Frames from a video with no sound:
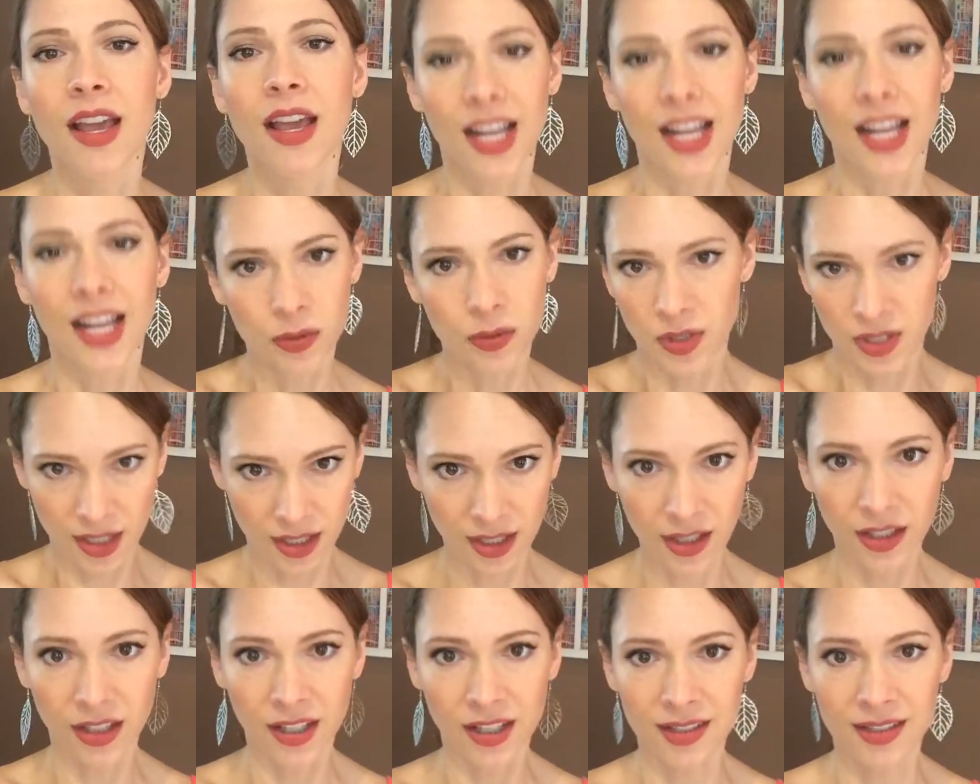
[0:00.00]
It's
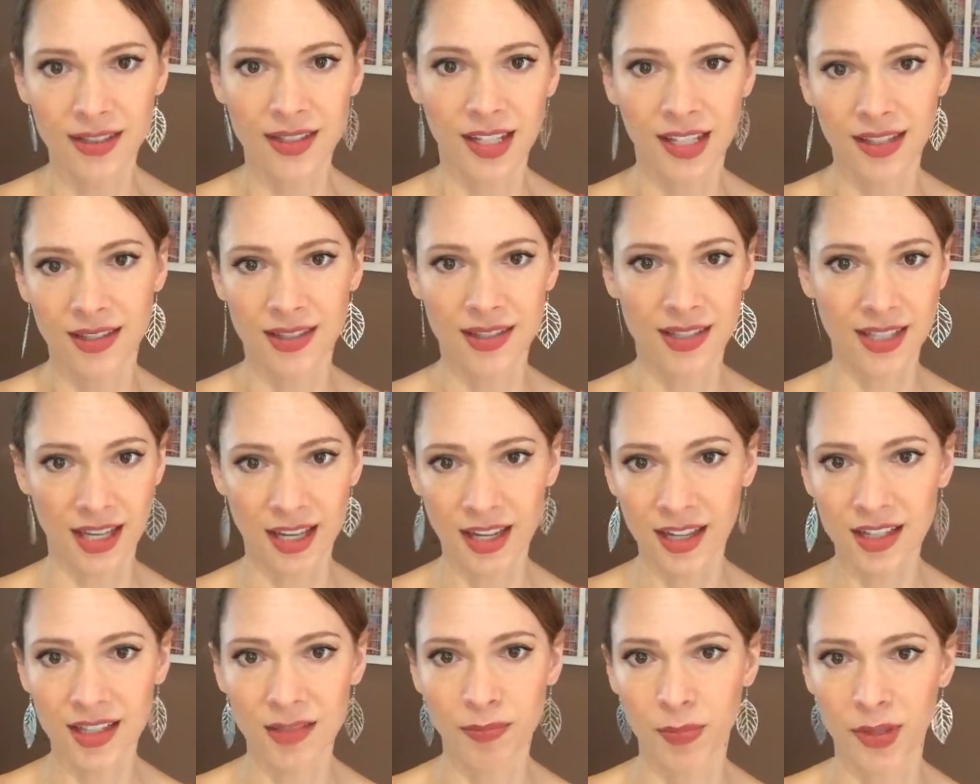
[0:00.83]
ridiculous, it
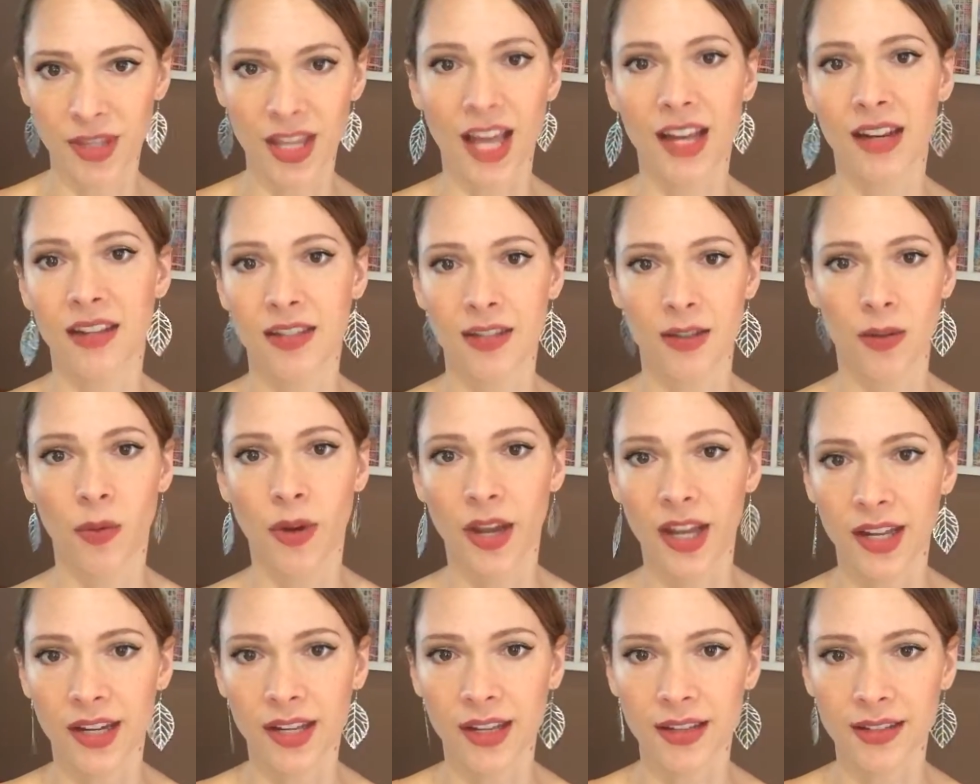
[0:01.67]
stinks, but that is the
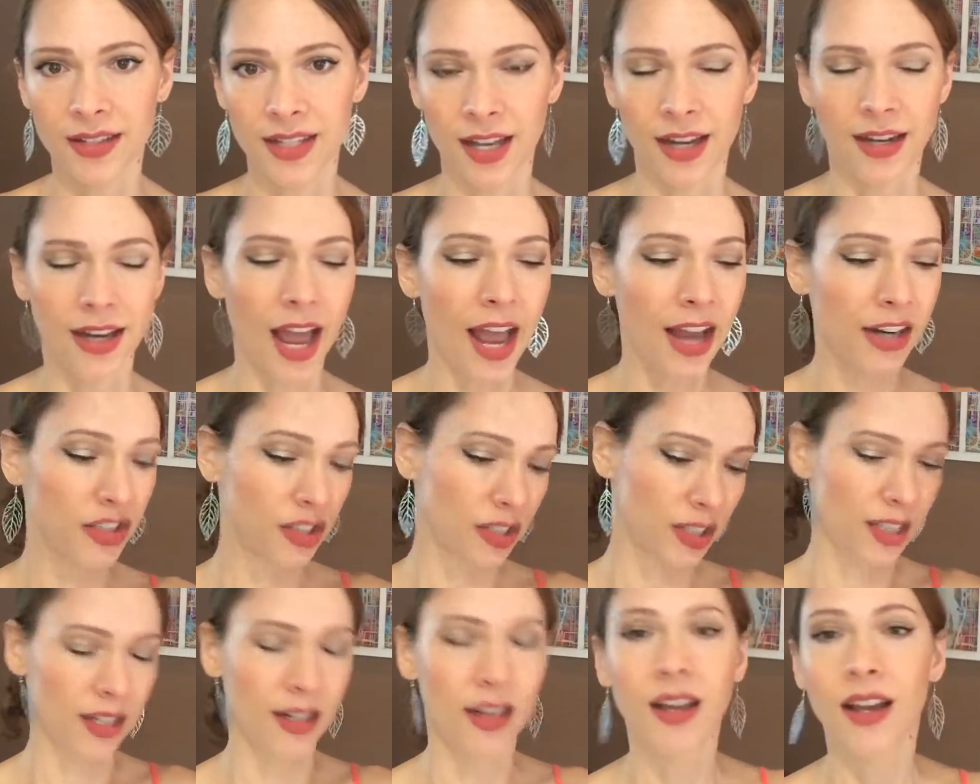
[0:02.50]
way it is. And
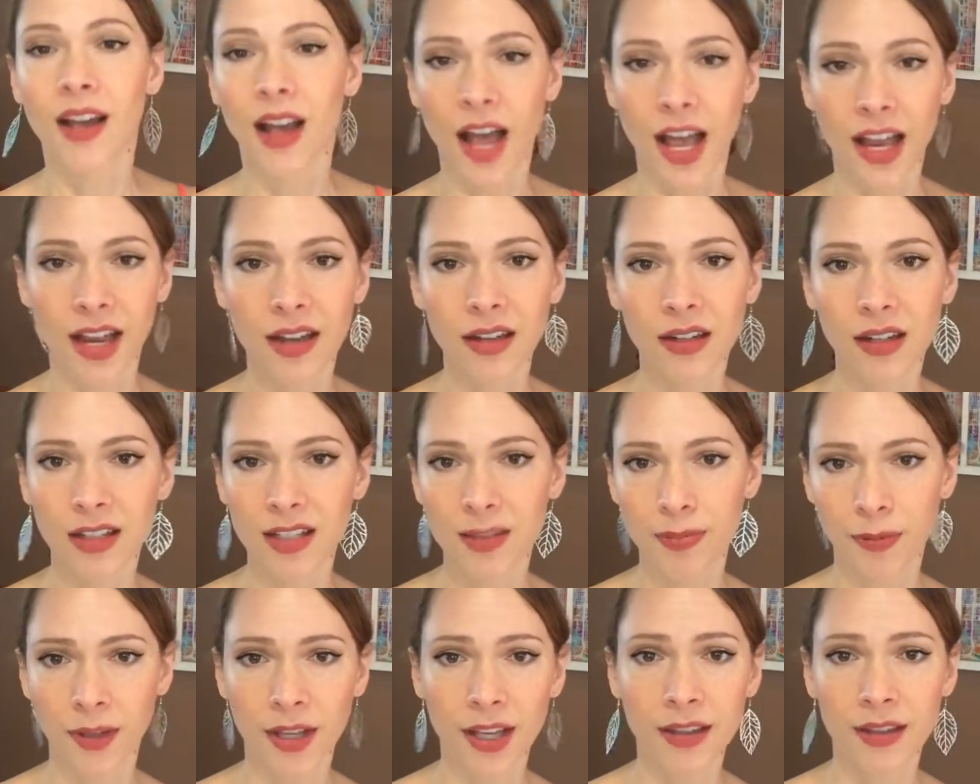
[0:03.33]
actually, I could
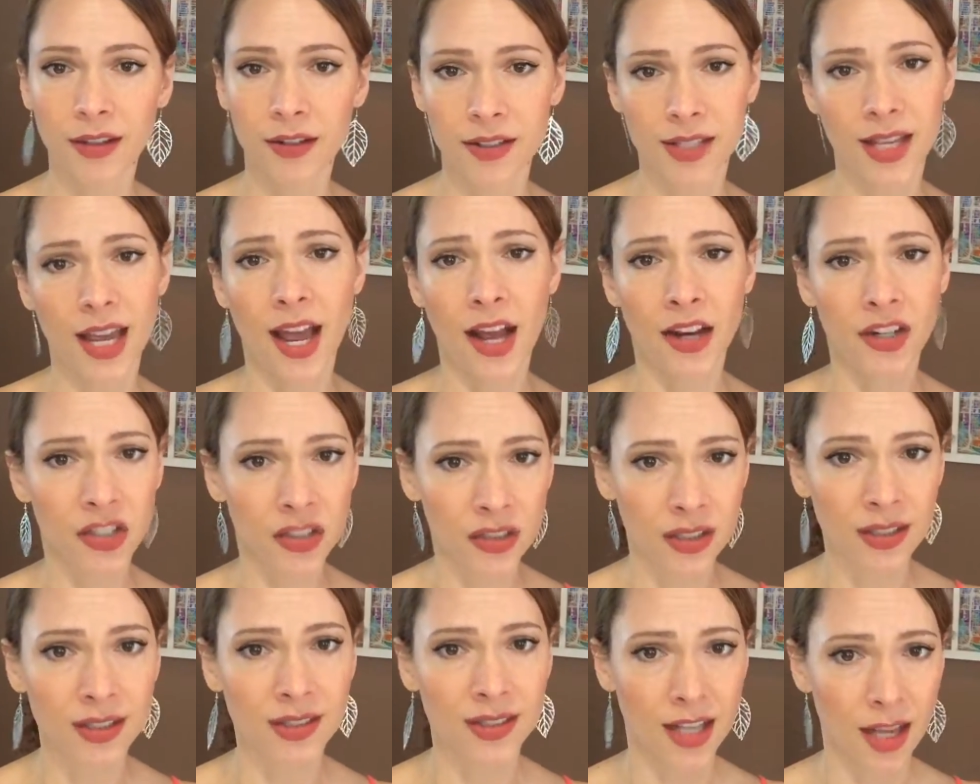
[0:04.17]
explain there's
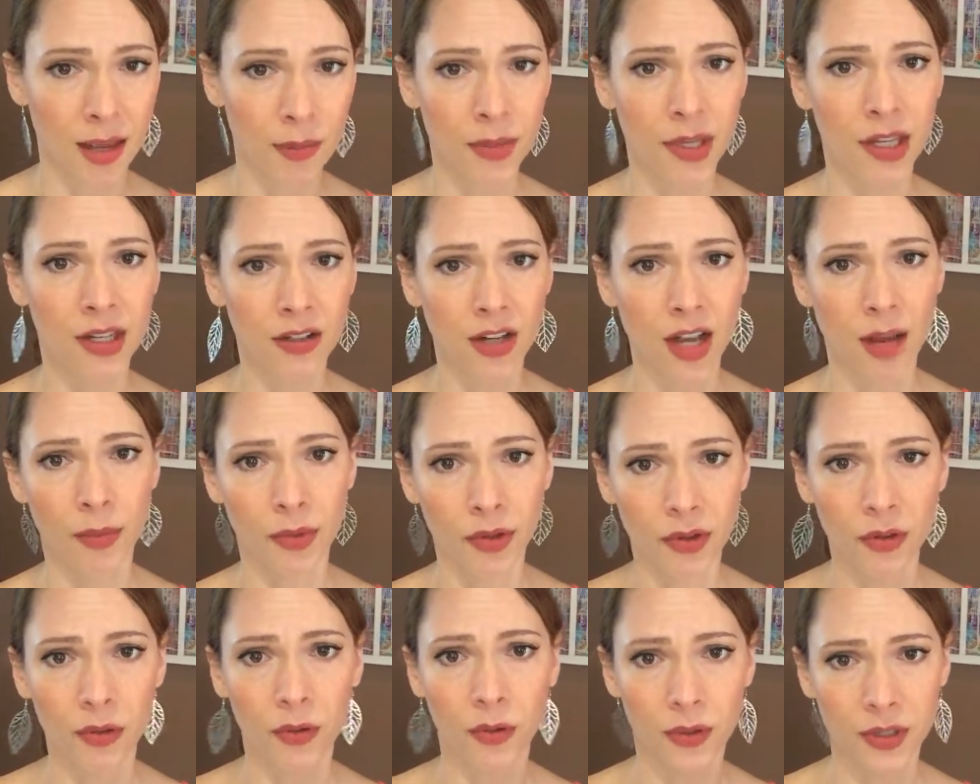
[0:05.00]
actually some
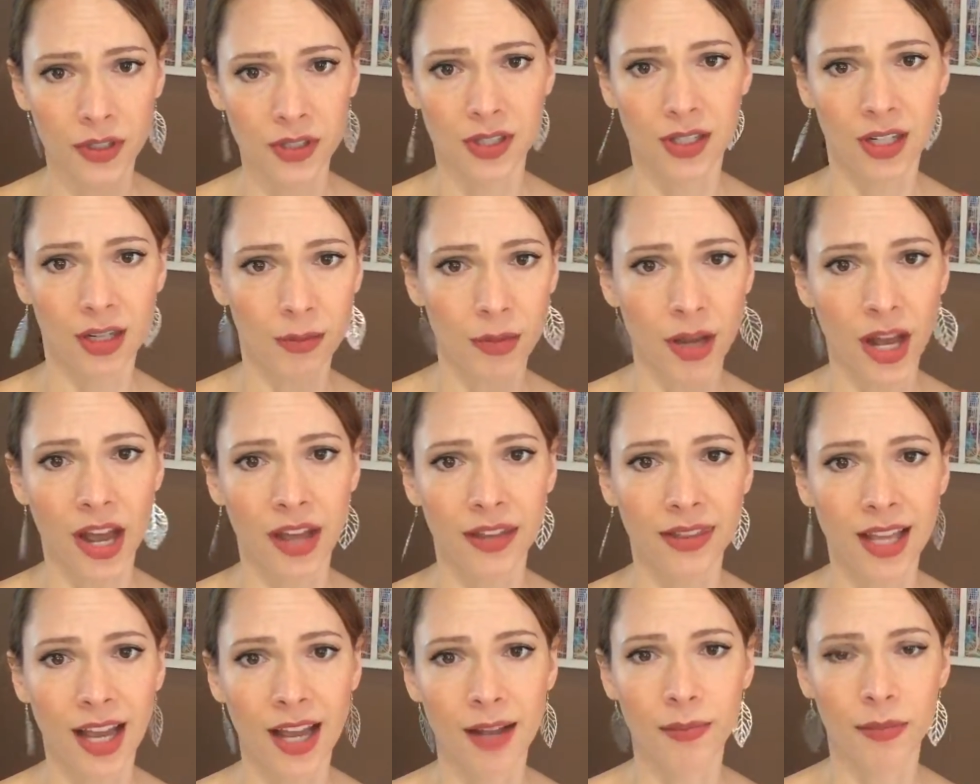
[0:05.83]
economical reasoning
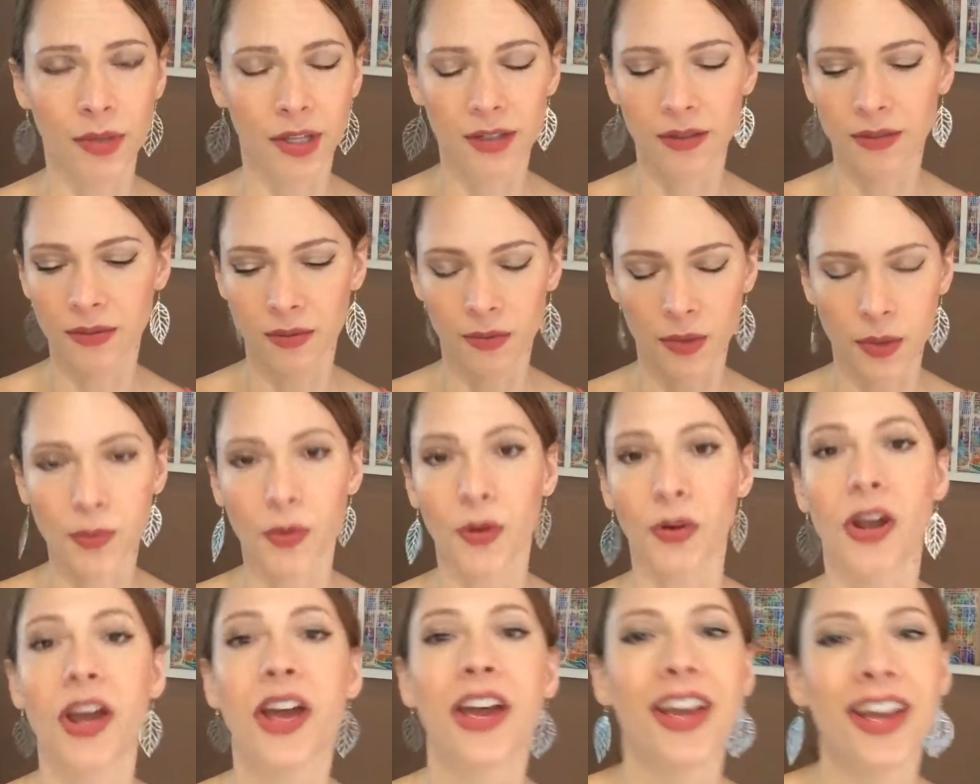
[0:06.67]
behind that, but we
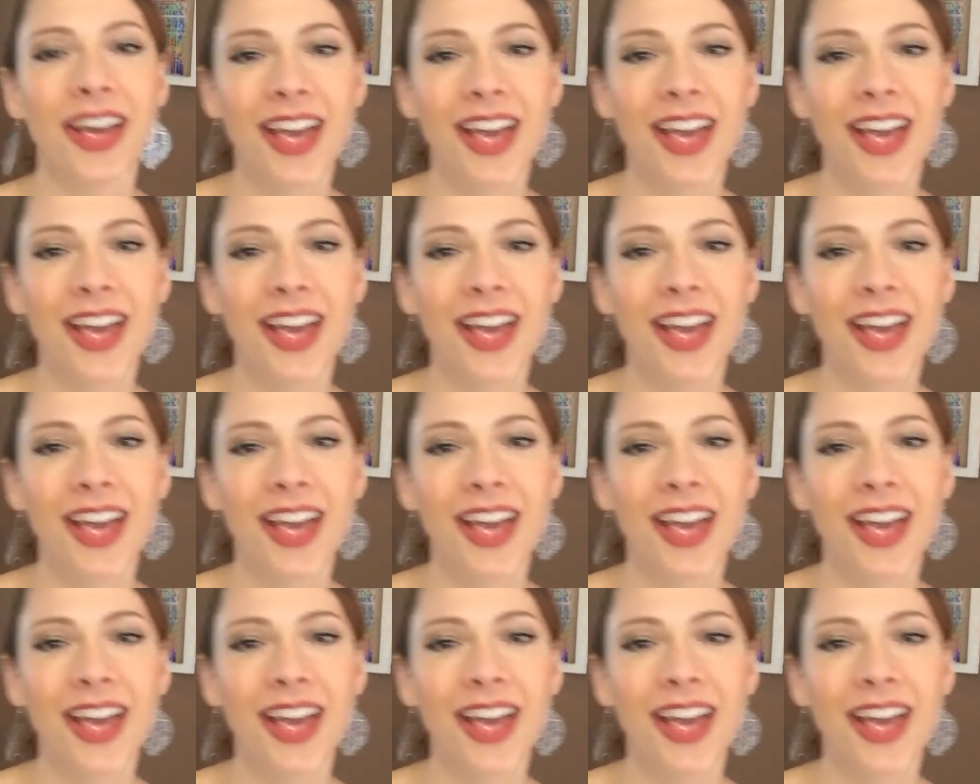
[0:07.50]
won't,